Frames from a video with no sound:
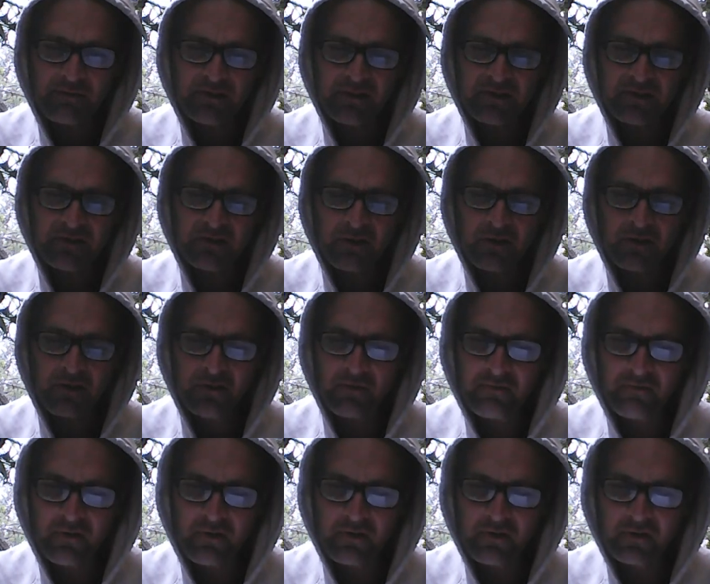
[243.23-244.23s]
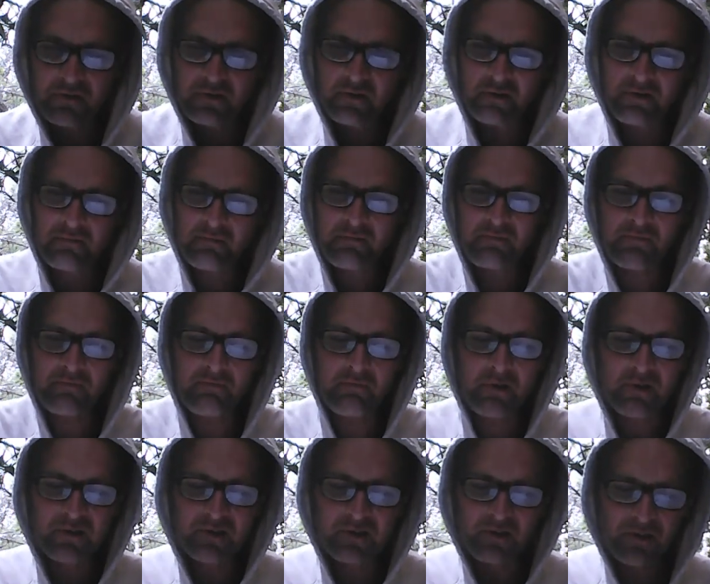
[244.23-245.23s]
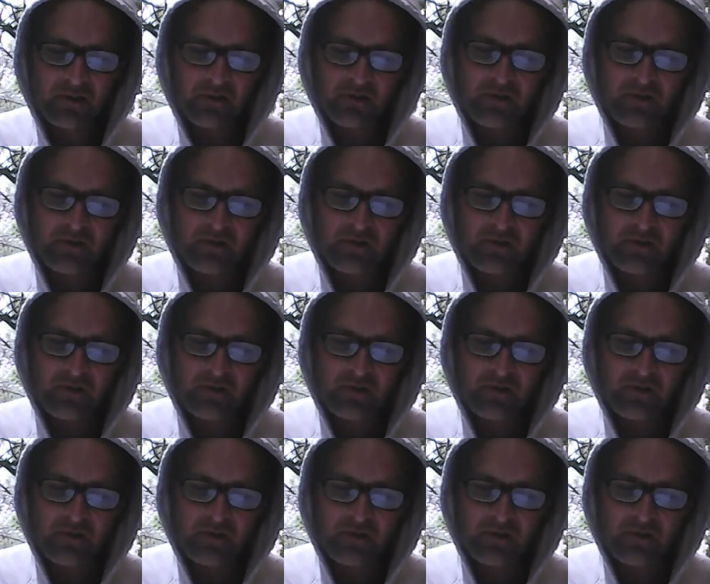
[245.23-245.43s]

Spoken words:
to serve your person you